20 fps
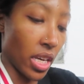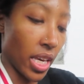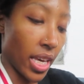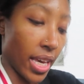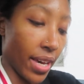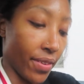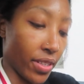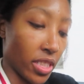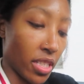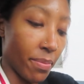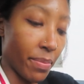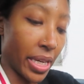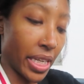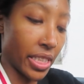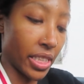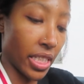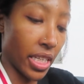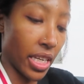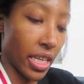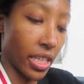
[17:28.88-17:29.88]
It was
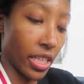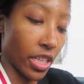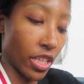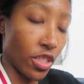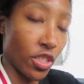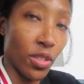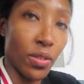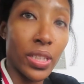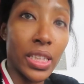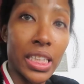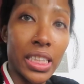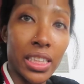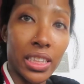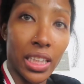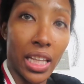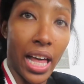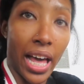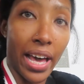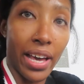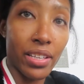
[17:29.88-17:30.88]
amazing doing this
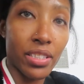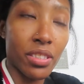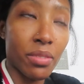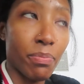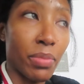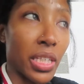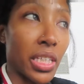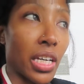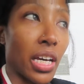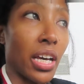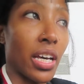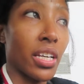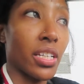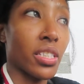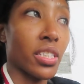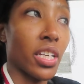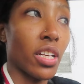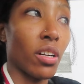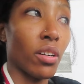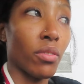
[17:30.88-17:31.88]
class
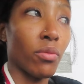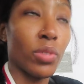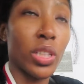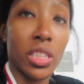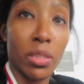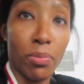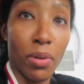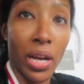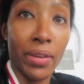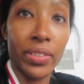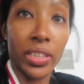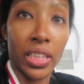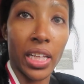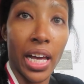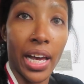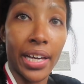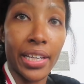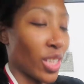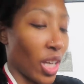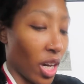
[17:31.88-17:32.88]
because it was a private
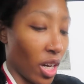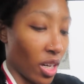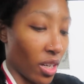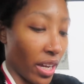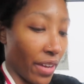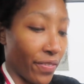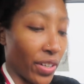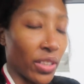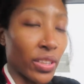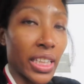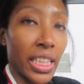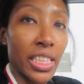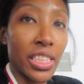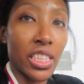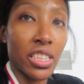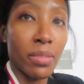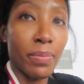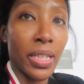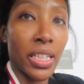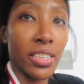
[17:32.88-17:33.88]
class, so it felt good
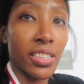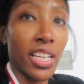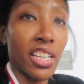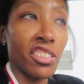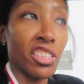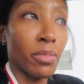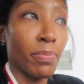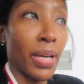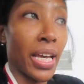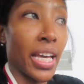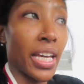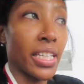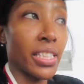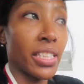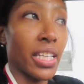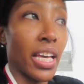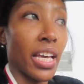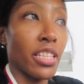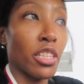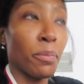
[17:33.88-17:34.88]
just to be in a safe
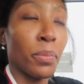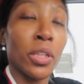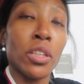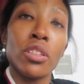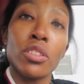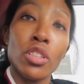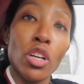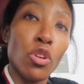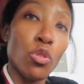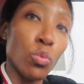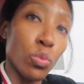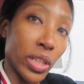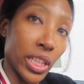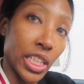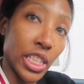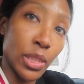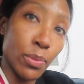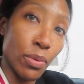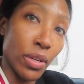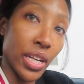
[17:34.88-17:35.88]
space, and the poles are
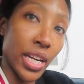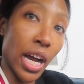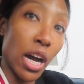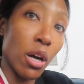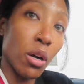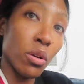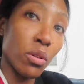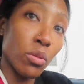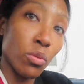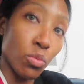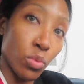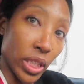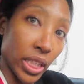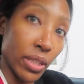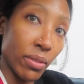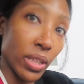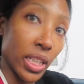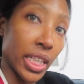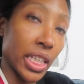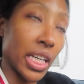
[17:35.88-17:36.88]
really spread out,
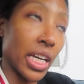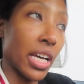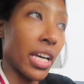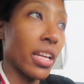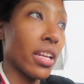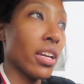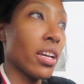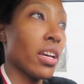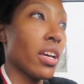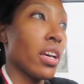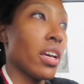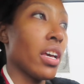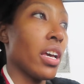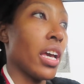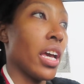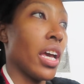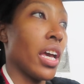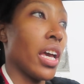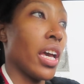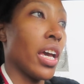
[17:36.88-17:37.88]
really, really good.
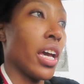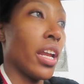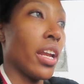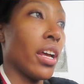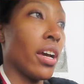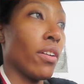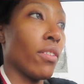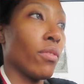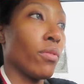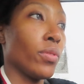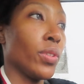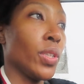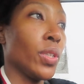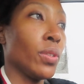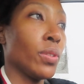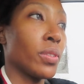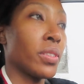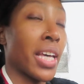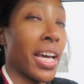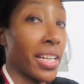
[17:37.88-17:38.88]
And
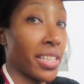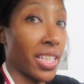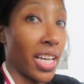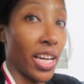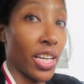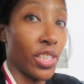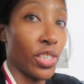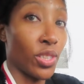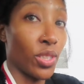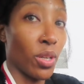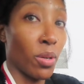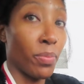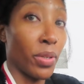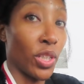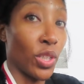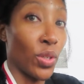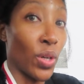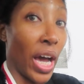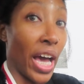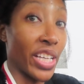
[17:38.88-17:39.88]
you sanitize your
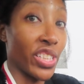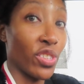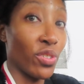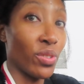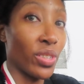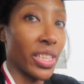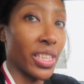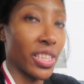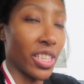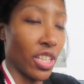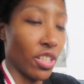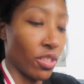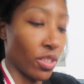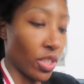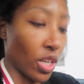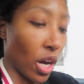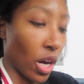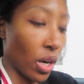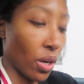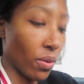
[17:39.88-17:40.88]
pole as you continue to
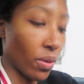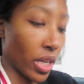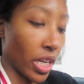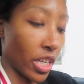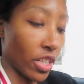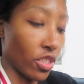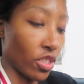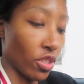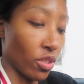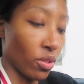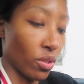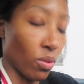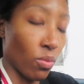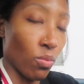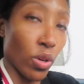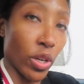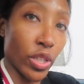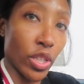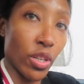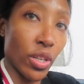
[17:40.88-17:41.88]
go and do the
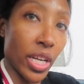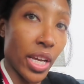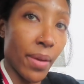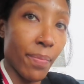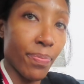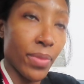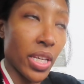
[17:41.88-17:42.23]
work on it.